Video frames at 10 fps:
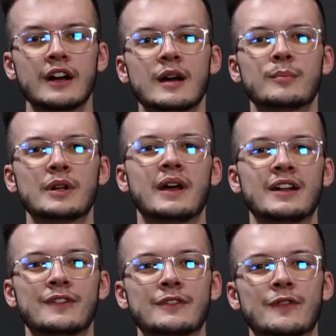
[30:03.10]
but
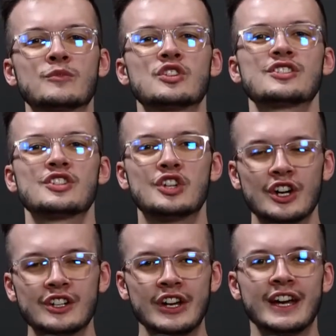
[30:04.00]
benefit from just
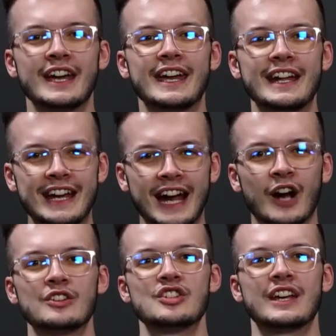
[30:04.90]
good,
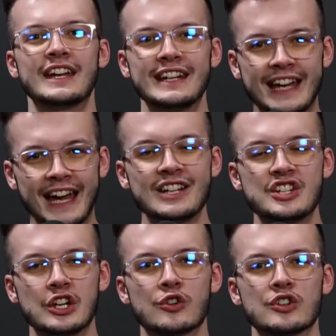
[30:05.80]
encouraging,
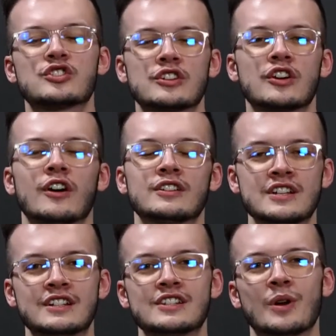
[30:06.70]
engaging Christian
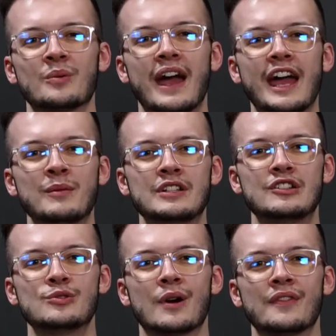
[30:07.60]
content is what we're aiming to
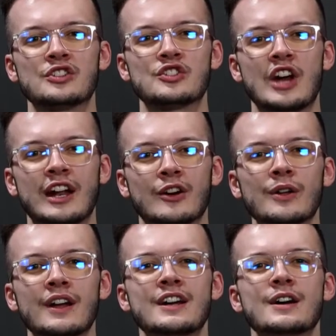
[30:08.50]
do on this channel.
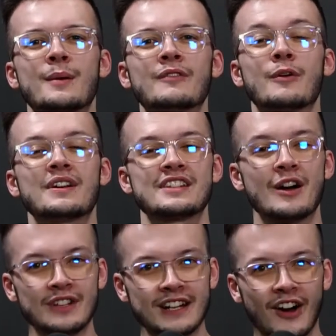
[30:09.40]
But from myself,
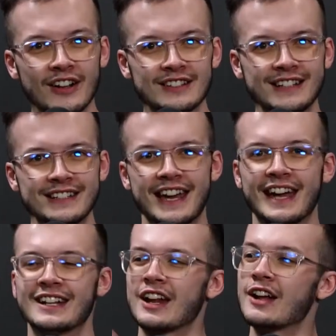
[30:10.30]
Dylan Hartland,
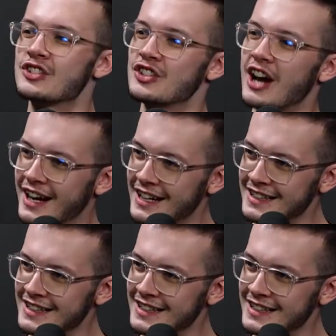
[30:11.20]
and Lerato Jaxa,